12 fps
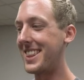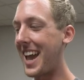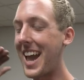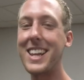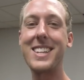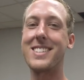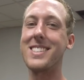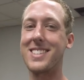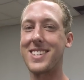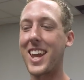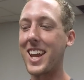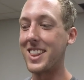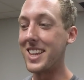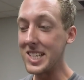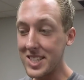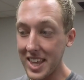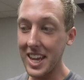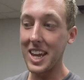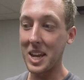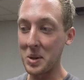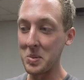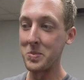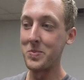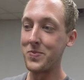That is insane. This thing
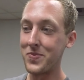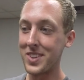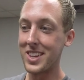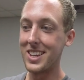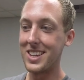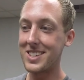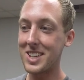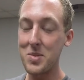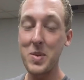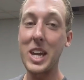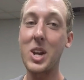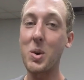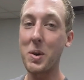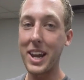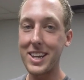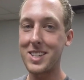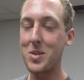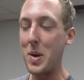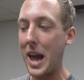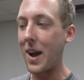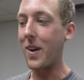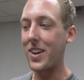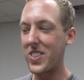is gonna make crazy power.